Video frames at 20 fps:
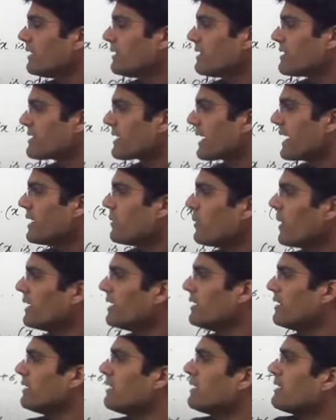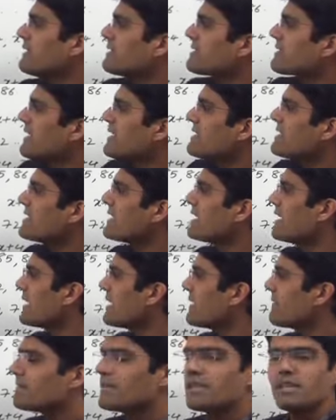The second one here is
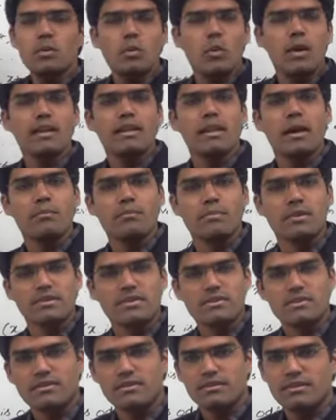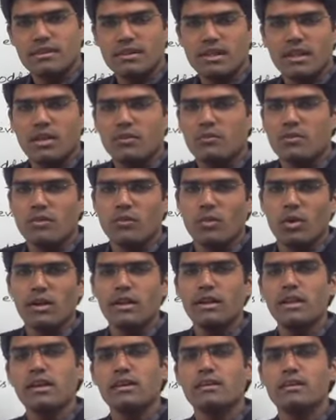consecutive even numbers. Now we have
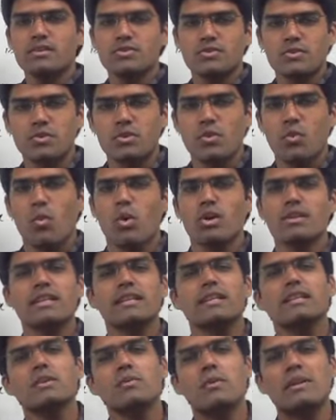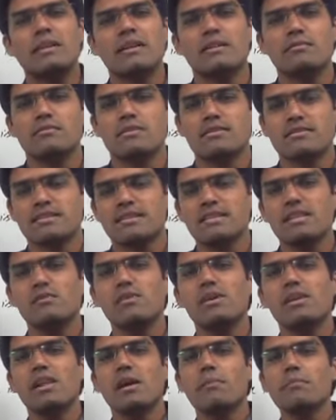already understood what are even numbers.
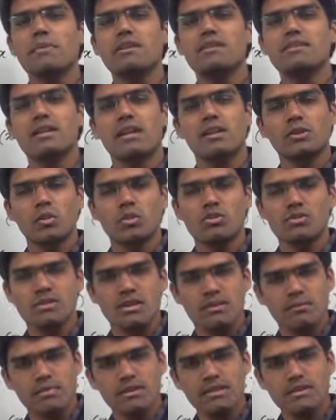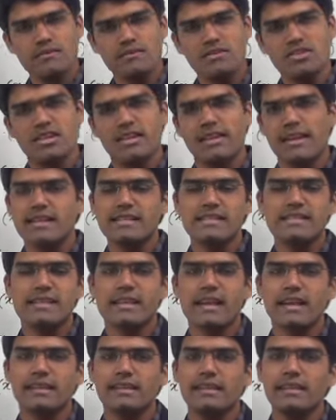Even numbers are those numbers which are
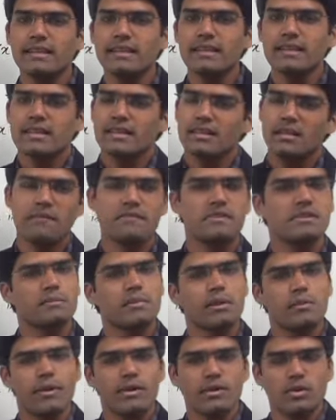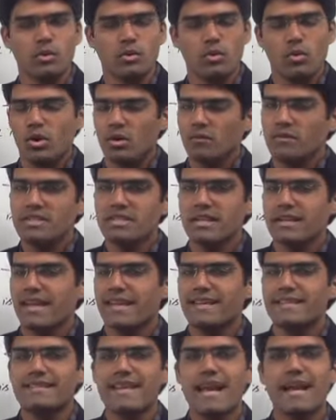exactly divisible by 2 or which are
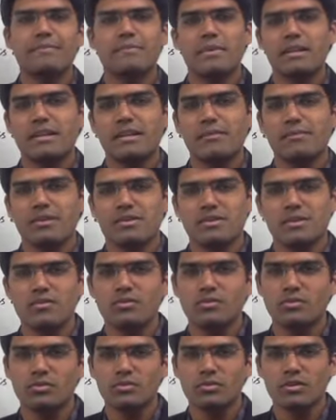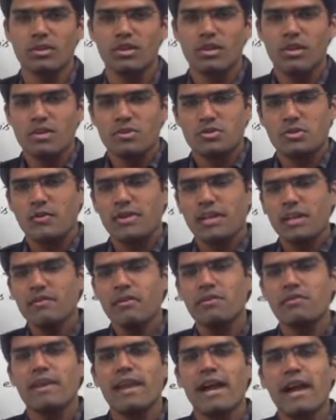exact multiples of 2. So
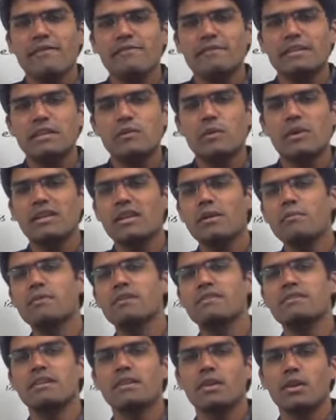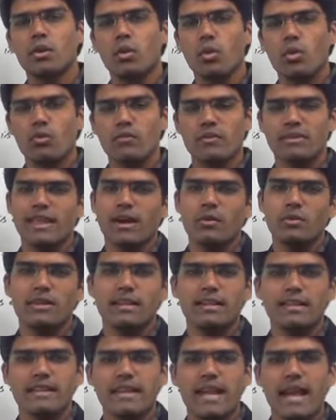whenever we have even numbers in a row without
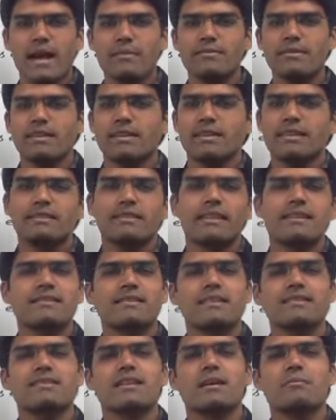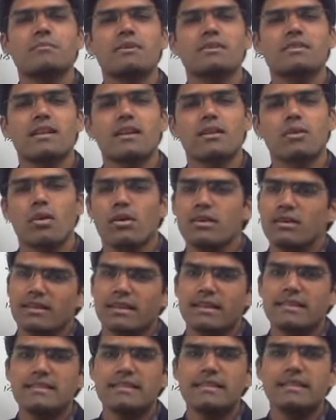any gap, then such numbers are called
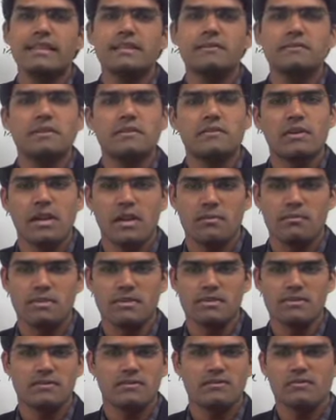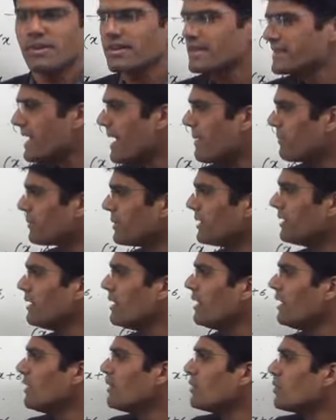consecutive even numbers. For
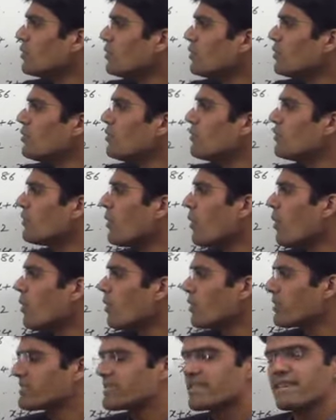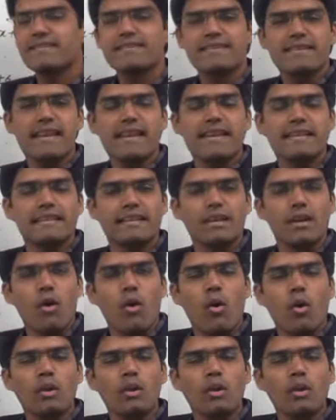example, 2, 4, 6, 8.